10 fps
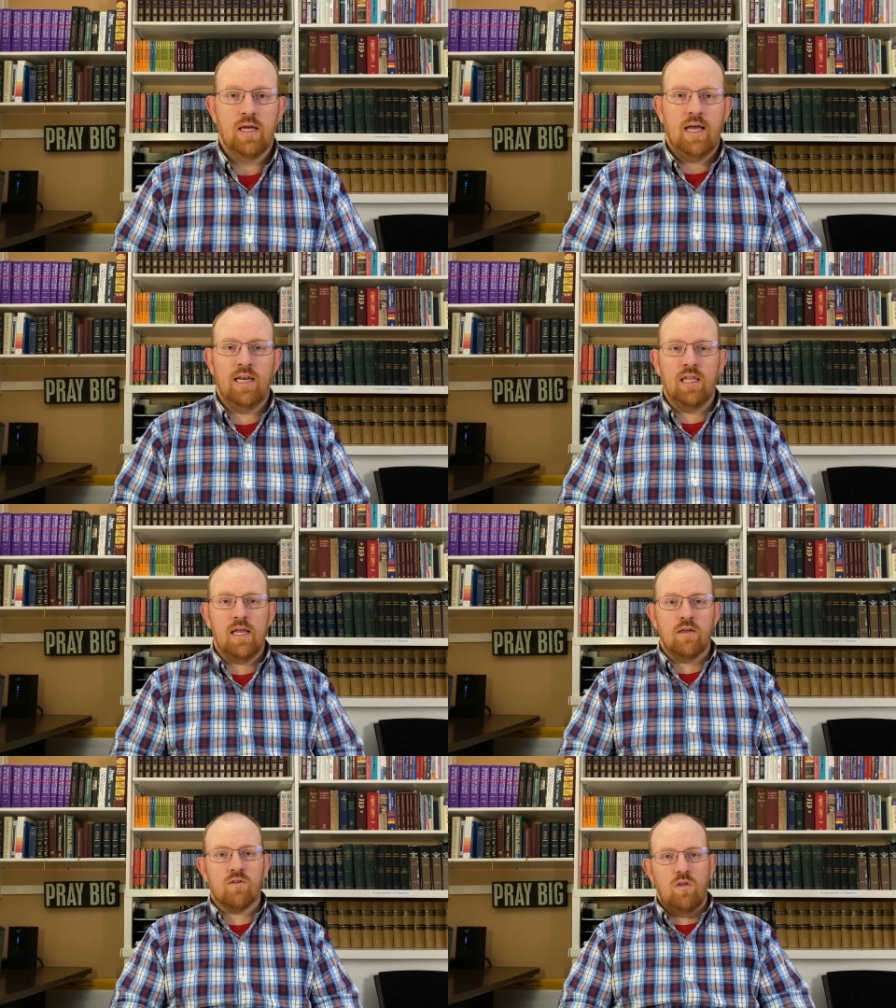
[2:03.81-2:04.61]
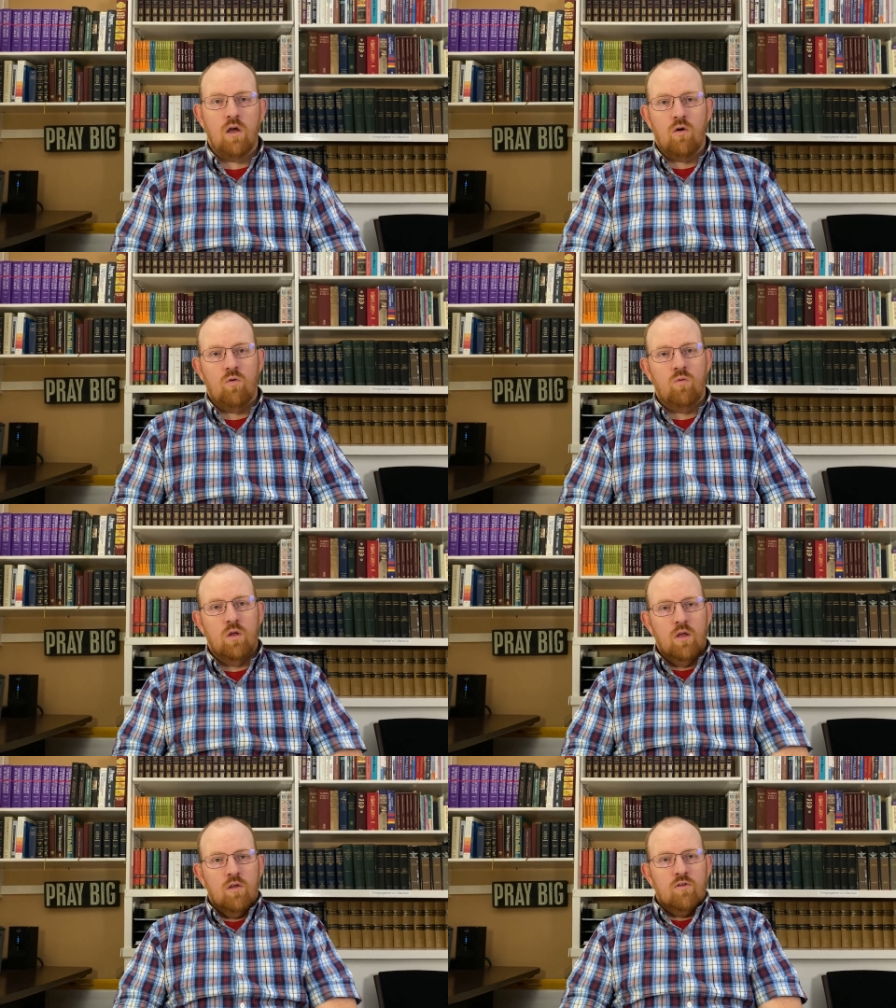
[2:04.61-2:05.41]
and let us know
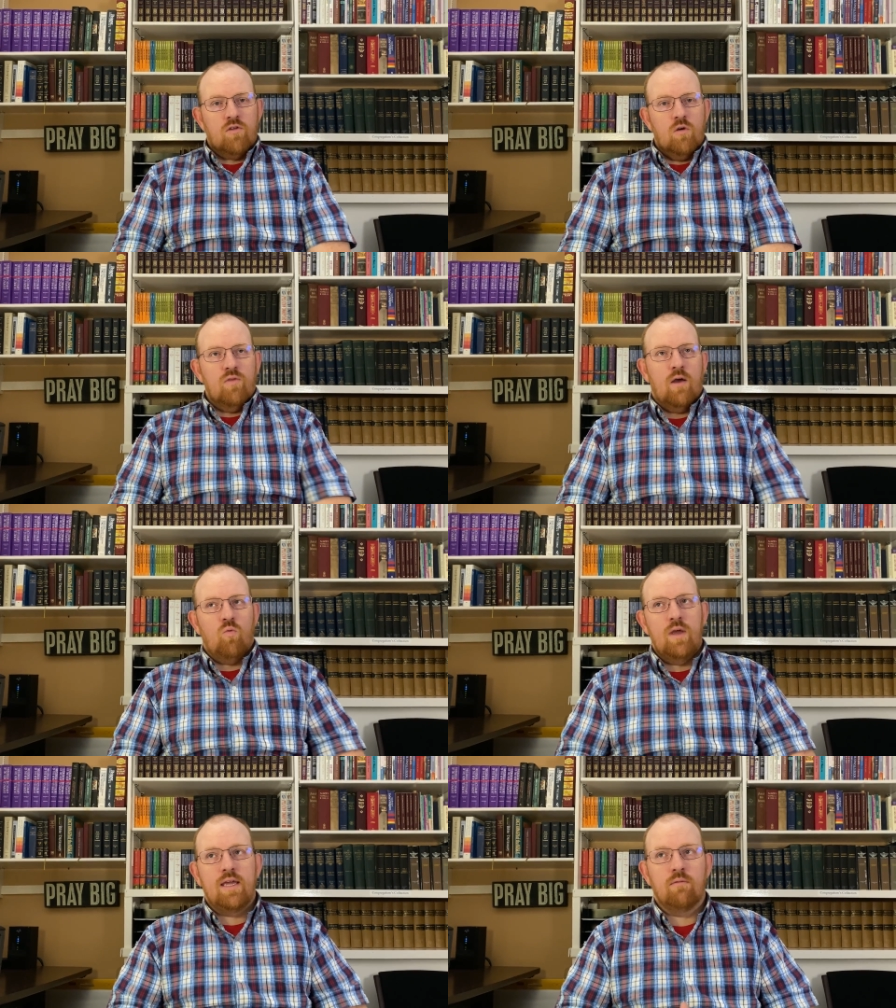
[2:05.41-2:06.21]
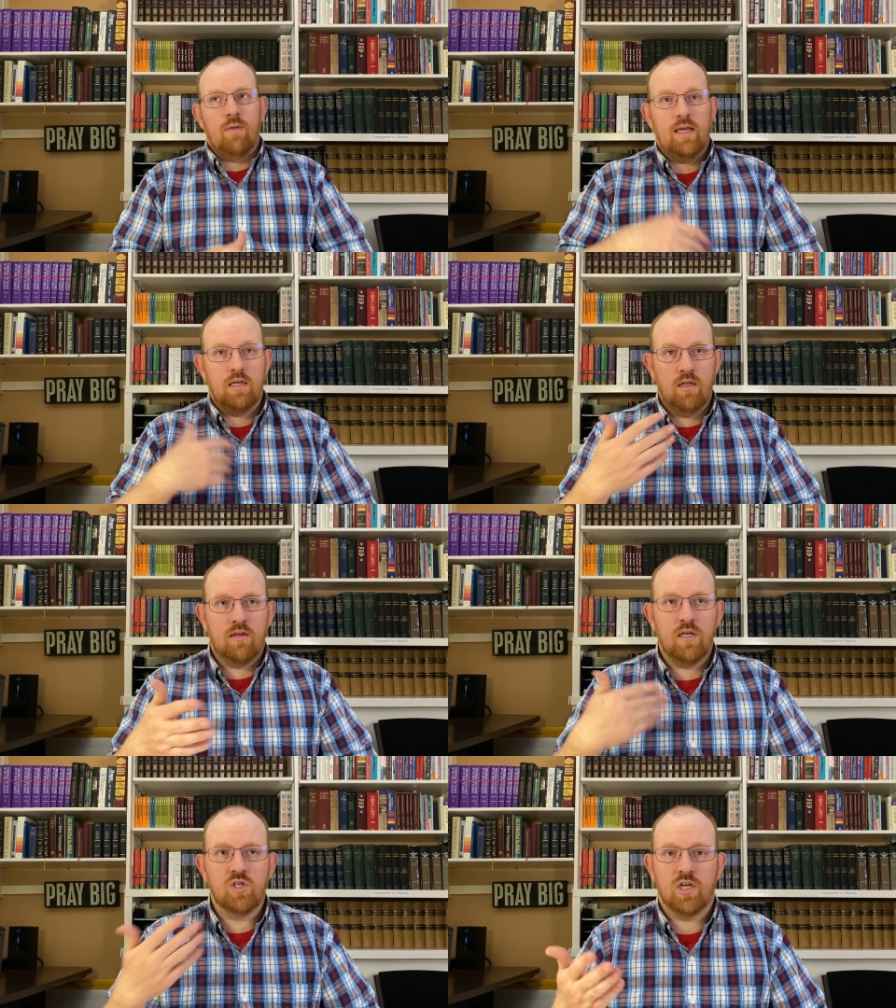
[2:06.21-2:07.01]
so that we can make a
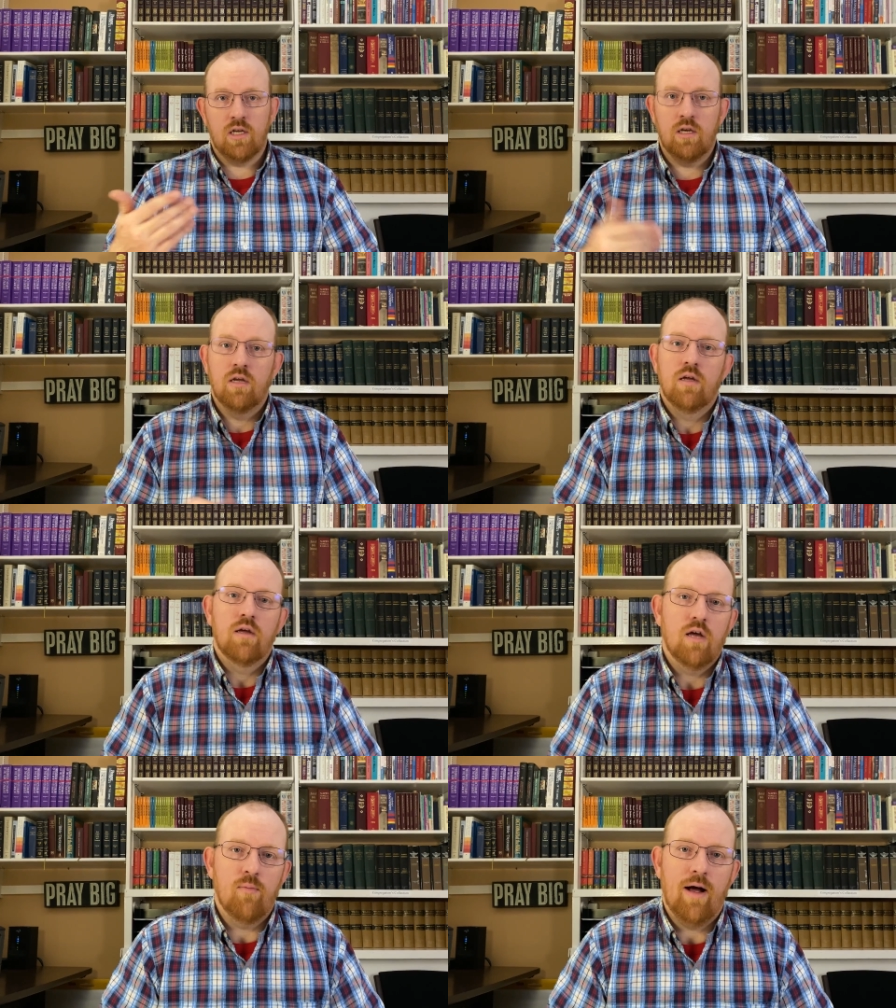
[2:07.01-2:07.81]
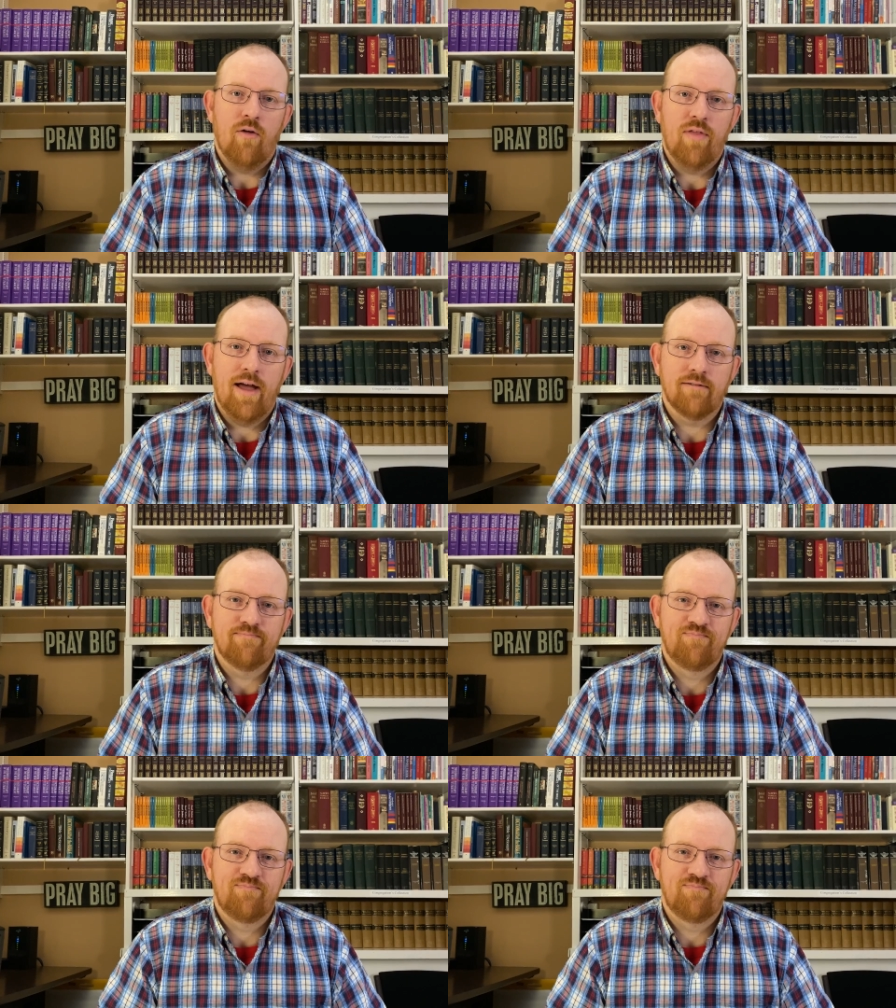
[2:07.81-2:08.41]
decision about that.